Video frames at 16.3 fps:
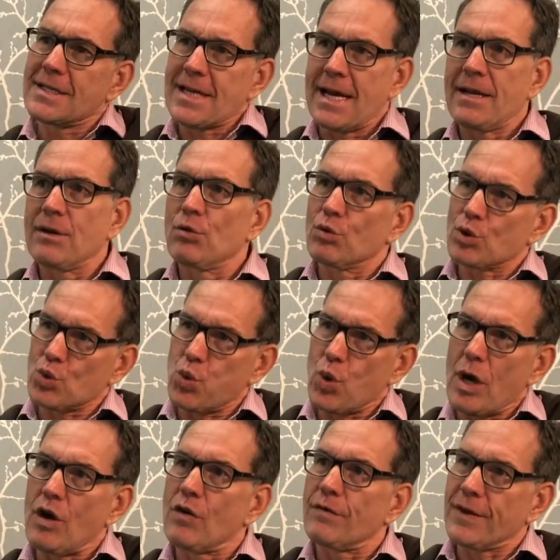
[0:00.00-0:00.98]
10 or
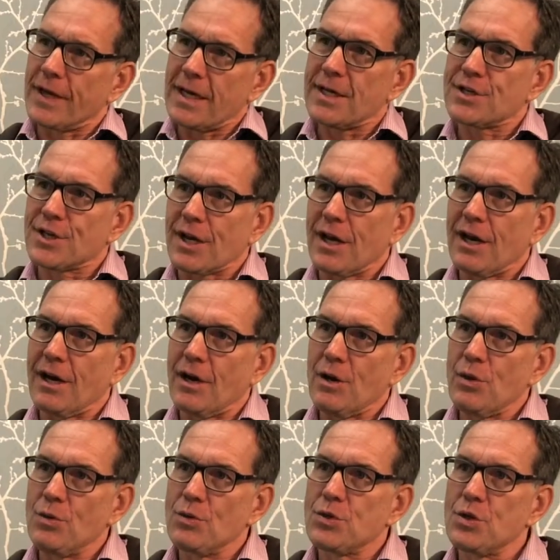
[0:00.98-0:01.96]
12 years
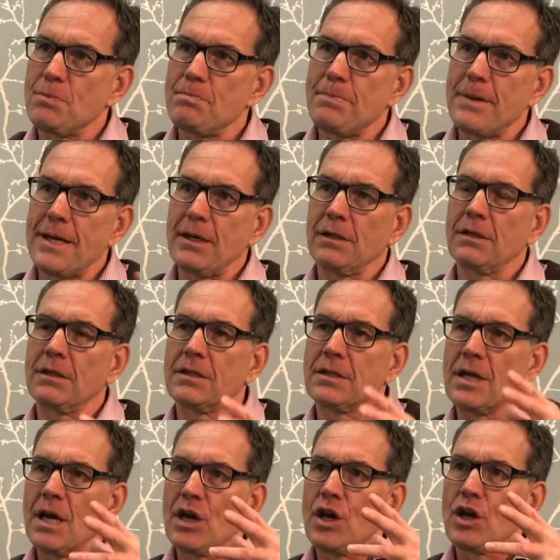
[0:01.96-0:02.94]
ago, to build
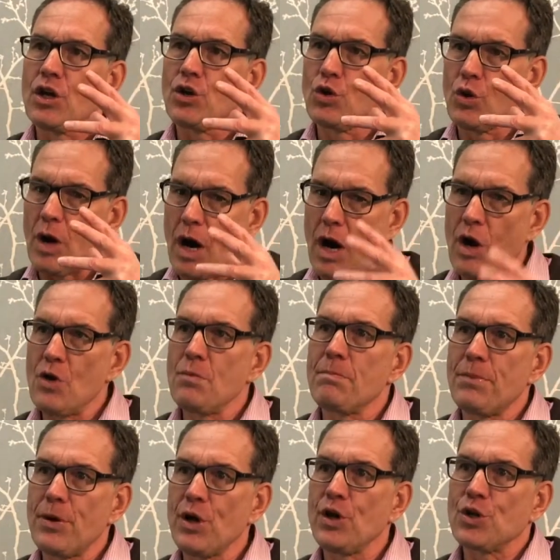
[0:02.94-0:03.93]
your own
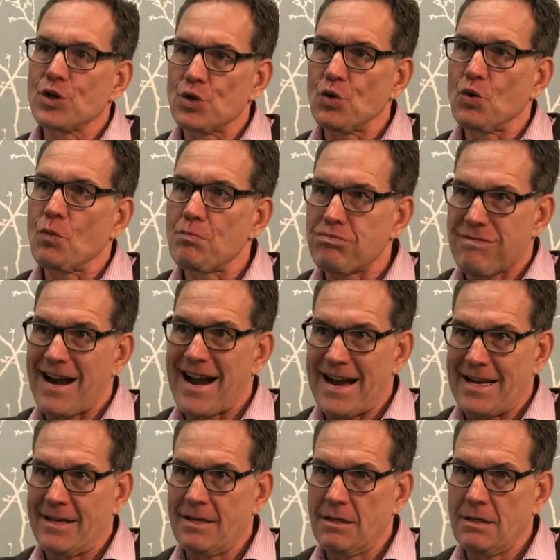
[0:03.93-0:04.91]
personal
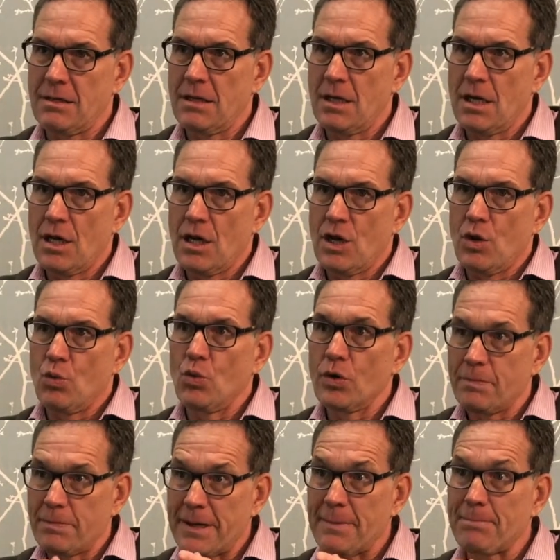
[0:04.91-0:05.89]
brand
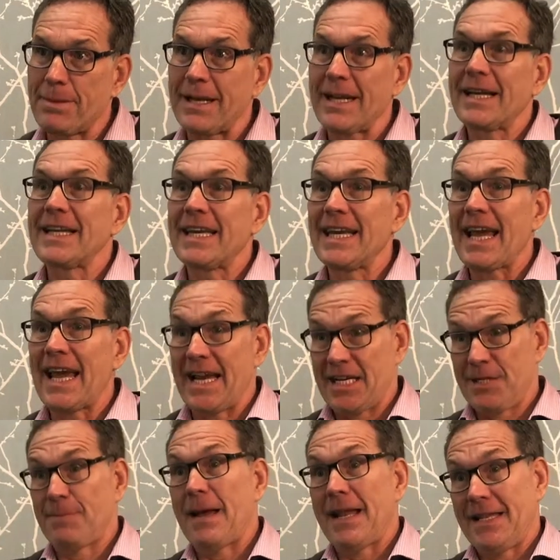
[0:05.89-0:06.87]
would be bloody
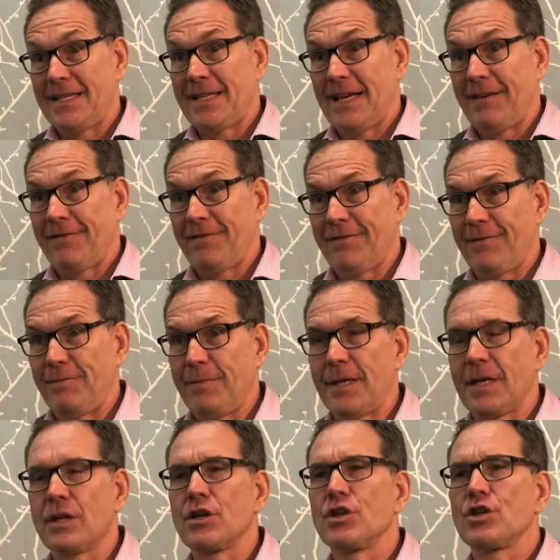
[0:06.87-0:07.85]
expensive,
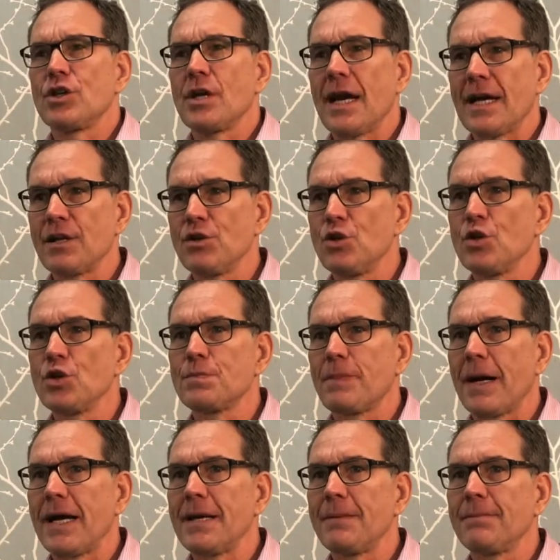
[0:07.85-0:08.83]
because you had
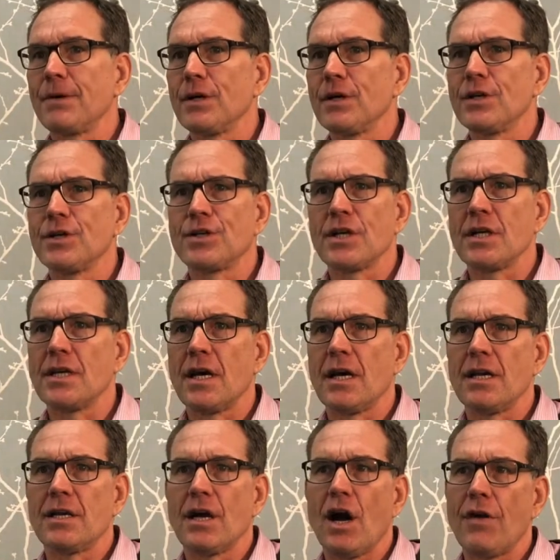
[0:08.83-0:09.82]
newspapers
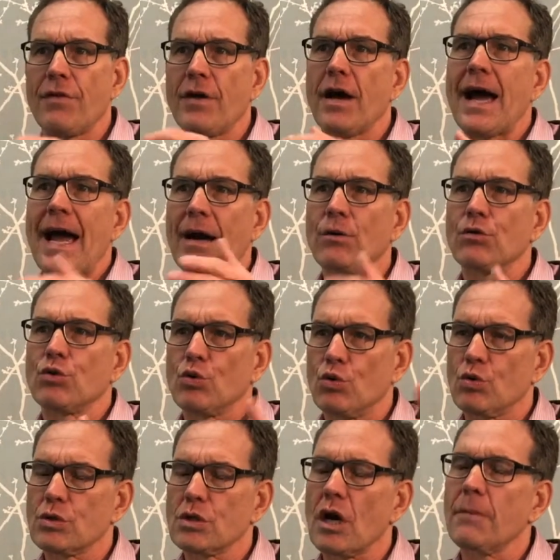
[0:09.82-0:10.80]
and other
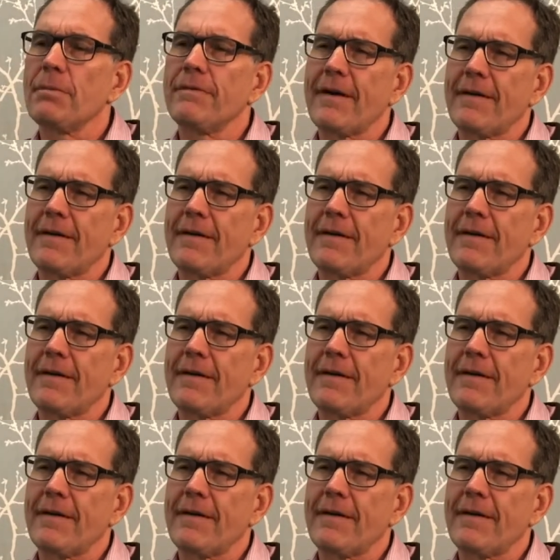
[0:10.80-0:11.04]
outdoor type of